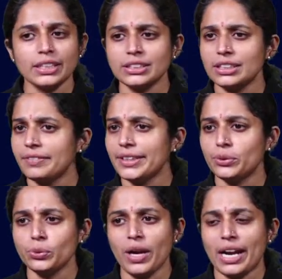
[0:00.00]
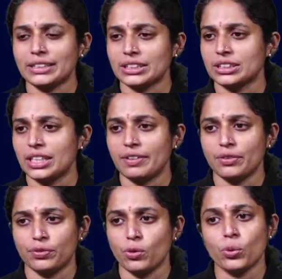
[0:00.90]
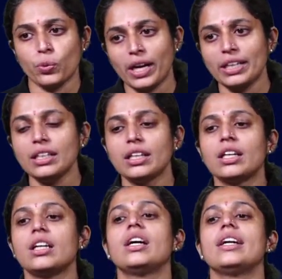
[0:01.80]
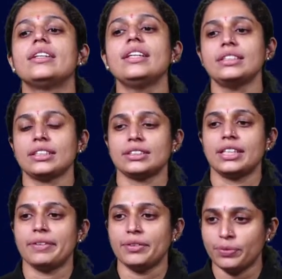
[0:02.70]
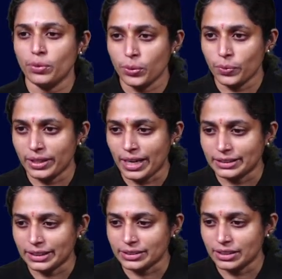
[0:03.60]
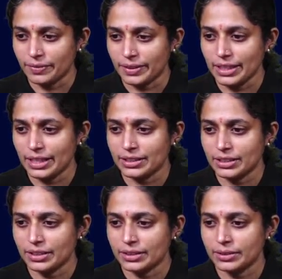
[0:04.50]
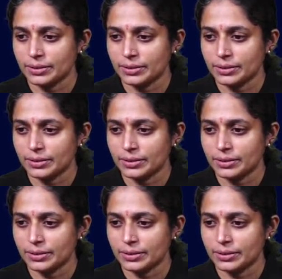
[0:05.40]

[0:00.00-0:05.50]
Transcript: Section 11.2 and Section 11.4.1, D. Section 11.4.1 and Section 11.8.